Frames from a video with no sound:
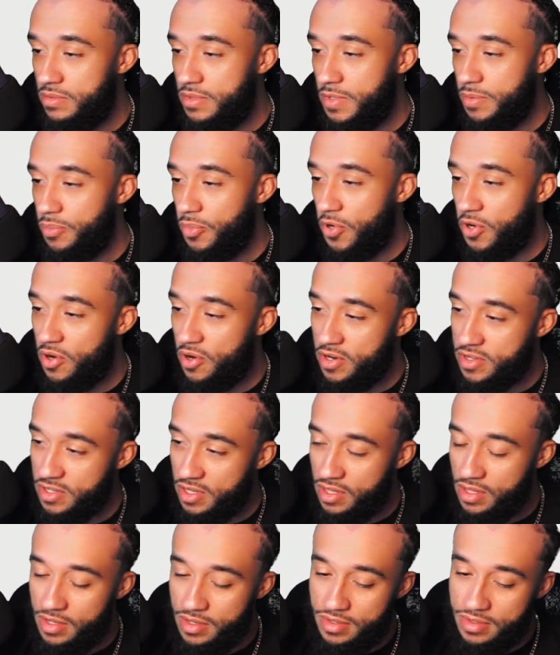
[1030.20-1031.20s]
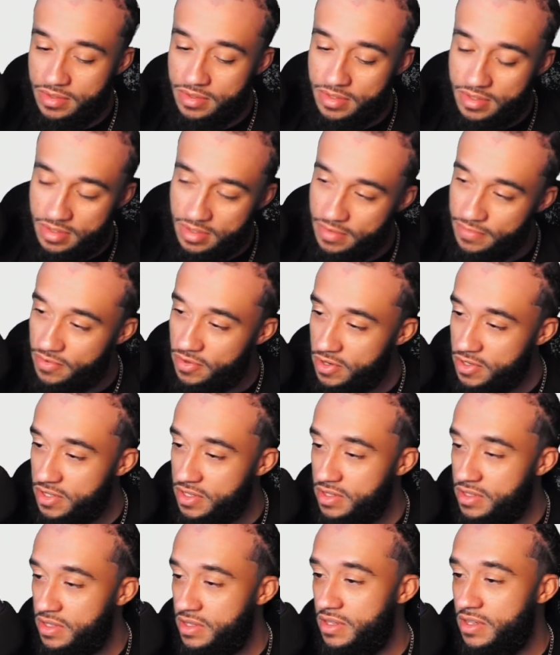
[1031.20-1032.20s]
Pre-orders are closed
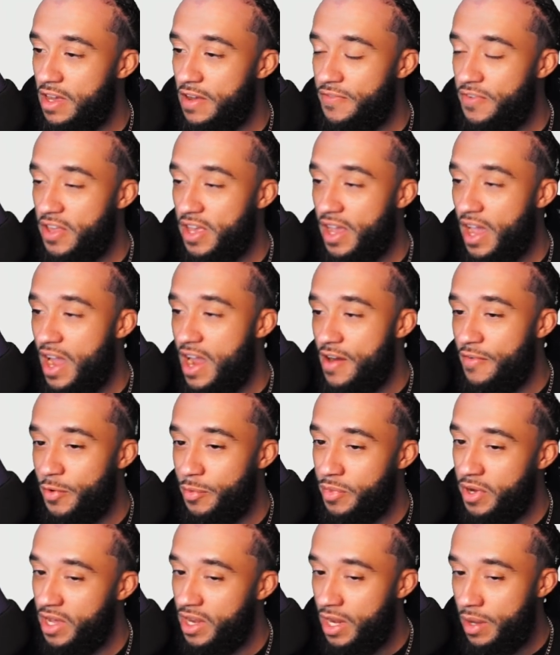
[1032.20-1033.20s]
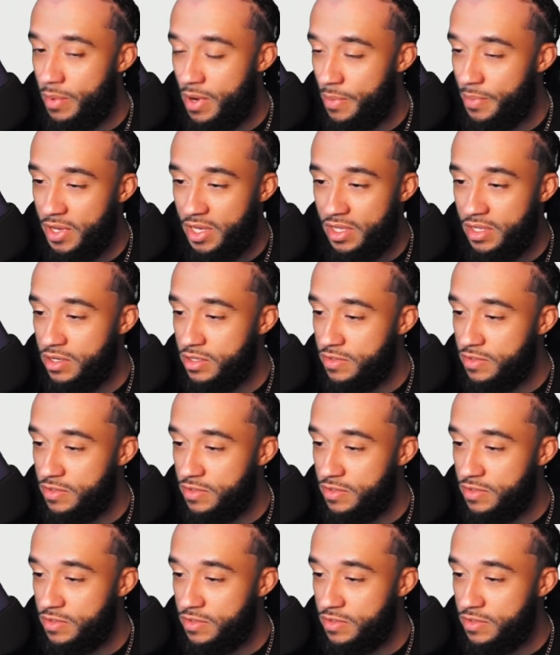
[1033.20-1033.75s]
unfortunately. I feel like everybody and their mama getting